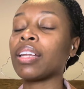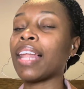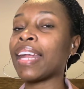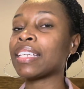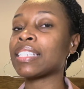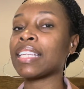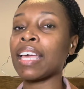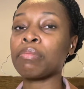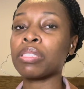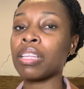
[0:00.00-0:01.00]
A lot of the
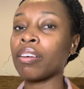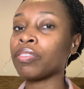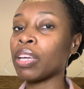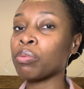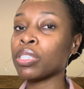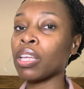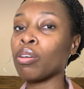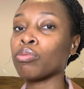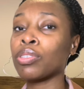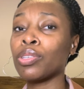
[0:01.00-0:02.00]
same stuff they was
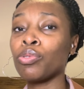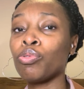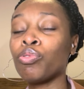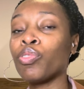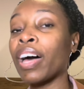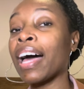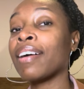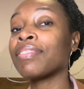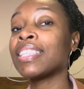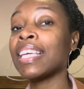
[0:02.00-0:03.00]
on 2,
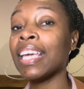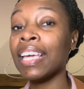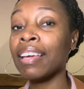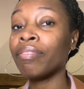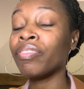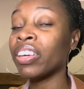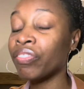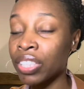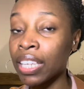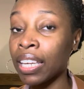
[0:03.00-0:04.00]
5, 10,
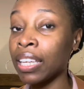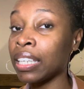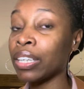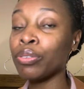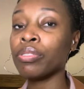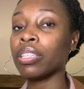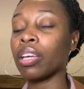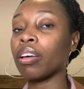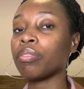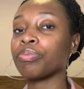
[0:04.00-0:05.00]
15 years
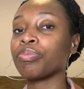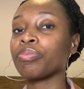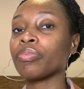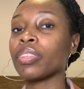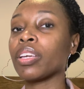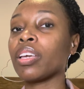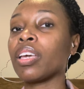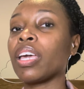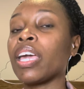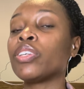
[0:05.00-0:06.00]
ago.
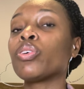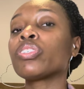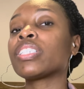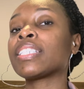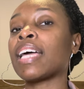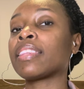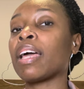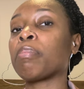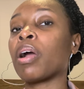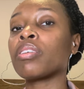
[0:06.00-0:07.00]
And you're just not
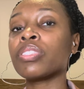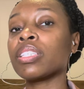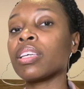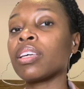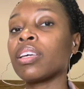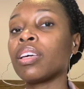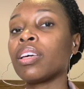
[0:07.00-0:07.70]
that person.